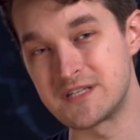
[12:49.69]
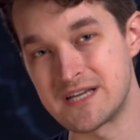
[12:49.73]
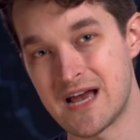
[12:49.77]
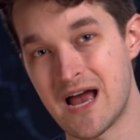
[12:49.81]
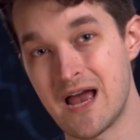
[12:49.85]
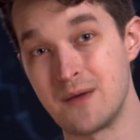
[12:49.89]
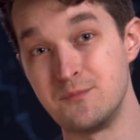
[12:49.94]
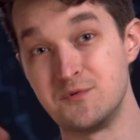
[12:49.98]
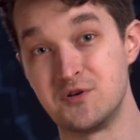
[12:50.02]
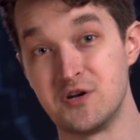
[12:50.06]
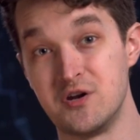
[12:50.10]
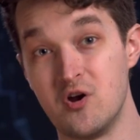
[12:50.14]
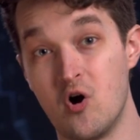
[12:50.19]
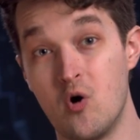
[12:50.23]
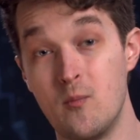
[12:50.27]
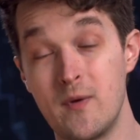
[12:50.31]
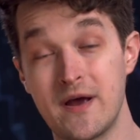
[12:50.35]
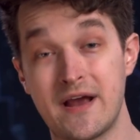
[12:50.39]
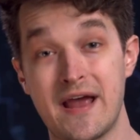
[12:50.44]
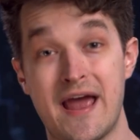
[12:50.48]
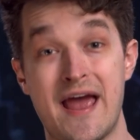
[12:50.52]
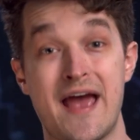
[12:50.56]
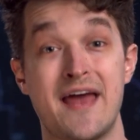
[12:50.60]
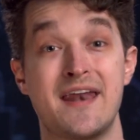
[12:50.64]
time
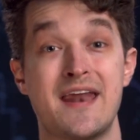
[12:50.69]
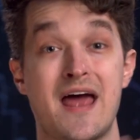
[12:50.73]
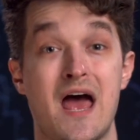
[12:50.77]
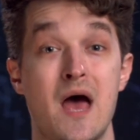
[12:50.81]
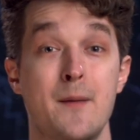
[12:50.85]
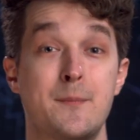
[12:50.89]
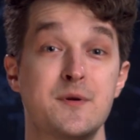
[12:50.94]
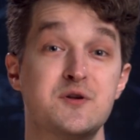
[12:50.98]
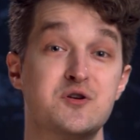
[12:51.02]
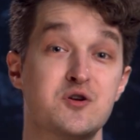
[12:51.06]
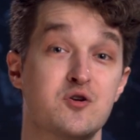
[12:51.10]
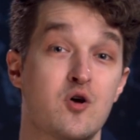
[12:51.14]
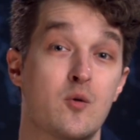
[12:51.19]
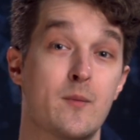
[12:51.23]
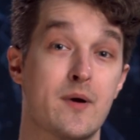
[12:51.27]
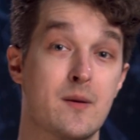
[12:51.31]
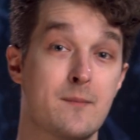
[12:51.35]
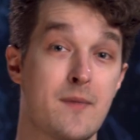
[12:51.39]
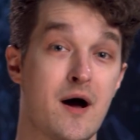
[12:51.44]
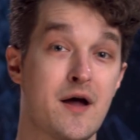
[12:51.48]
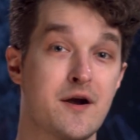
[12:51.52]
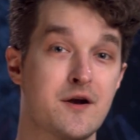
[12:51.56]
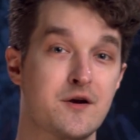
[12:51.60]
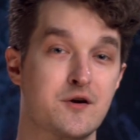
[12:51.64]
genomic and epigenomic
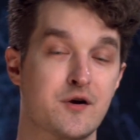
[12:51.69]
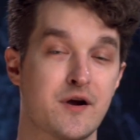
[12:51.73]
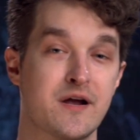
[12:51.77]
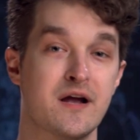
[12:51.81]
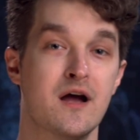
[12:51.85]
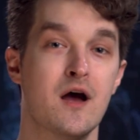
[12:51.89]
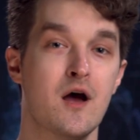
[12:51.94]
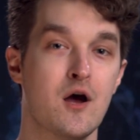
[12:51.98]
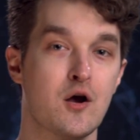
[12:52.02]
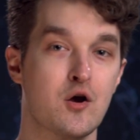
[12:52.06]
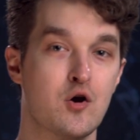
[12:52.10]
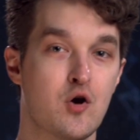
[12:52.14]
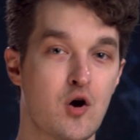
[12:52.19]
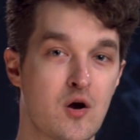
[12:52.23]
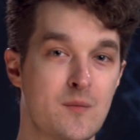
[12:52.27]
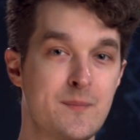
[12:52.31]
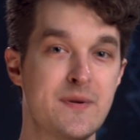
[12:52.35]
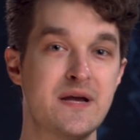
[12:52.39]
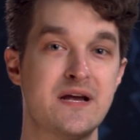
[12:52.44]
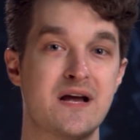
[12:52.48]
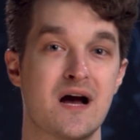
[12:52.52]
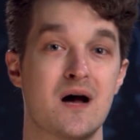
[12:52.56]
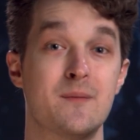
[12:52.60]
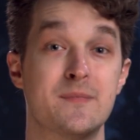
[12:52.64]
monitoring could
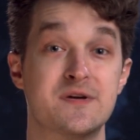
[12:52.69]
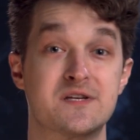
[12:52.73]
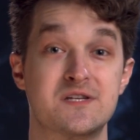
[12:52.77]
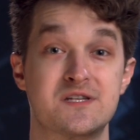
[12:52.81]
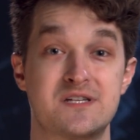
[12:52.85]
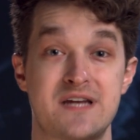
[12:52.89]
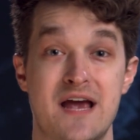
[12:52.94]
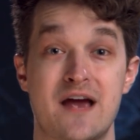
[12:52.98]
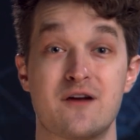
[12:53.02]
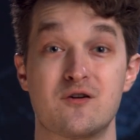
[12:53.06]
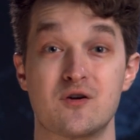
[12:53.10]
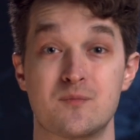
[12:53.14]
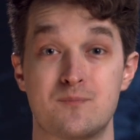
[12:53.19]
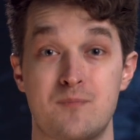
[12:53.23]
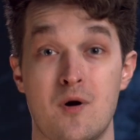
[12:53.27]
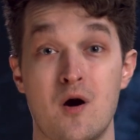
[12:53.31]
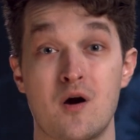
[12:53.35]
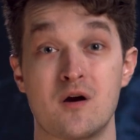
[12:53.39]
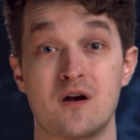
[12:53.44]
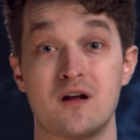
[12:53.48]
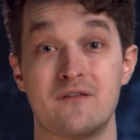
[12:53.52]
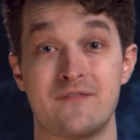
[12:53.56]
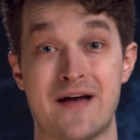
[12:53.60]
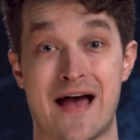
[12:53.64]
become a standard
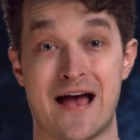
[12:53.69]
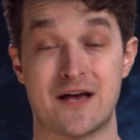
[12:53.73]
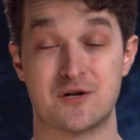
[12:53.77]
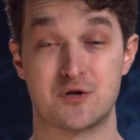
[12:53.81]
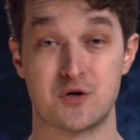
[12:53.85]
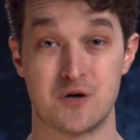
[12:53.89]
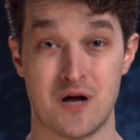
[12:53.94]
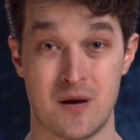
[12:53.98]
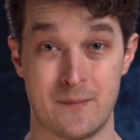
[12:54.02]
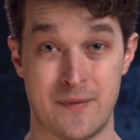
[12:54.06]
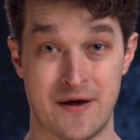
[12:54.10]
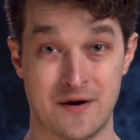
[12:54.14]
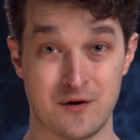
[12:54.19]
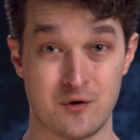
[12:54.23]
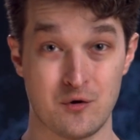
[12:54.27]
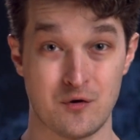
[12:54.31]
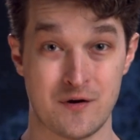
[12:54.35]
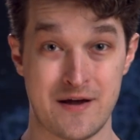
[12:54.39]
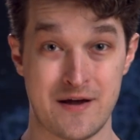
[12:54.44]
part of astronaut medical